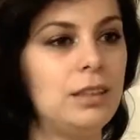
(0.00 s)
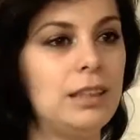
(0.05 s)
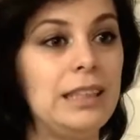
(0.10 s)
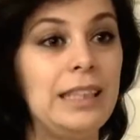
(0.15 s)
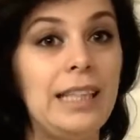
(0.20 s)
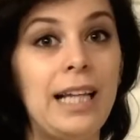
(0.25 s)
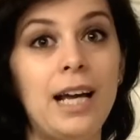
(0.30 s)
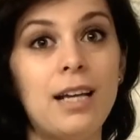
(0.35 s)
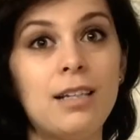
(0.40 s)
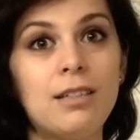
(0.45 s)

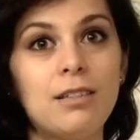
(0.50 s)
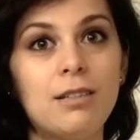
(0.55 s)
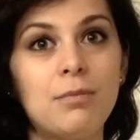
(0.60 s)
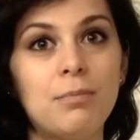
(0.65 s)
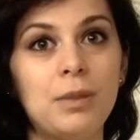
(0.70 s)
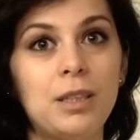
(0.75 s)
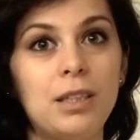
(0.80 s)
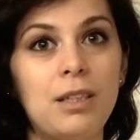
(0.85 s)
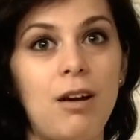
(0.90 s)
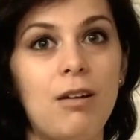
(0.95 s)

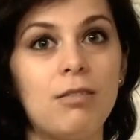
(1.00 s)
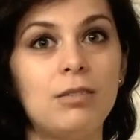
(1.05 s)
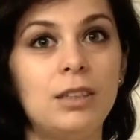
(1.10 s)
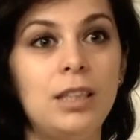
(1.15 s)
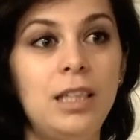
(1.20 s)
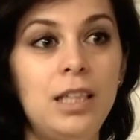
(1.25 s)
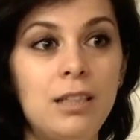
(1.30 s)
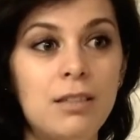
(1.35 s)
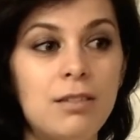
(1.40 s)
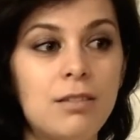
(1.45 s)
Last but not
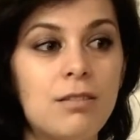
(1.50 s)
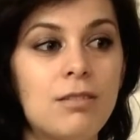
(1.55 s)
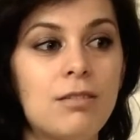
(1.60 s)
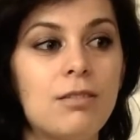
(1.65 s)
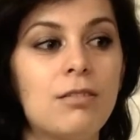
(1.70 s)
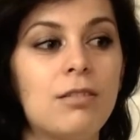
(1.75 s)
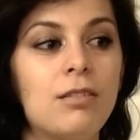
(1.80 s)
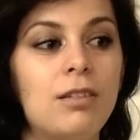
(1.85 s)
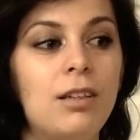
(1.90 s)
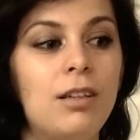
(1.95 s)

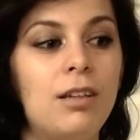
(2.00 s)
least,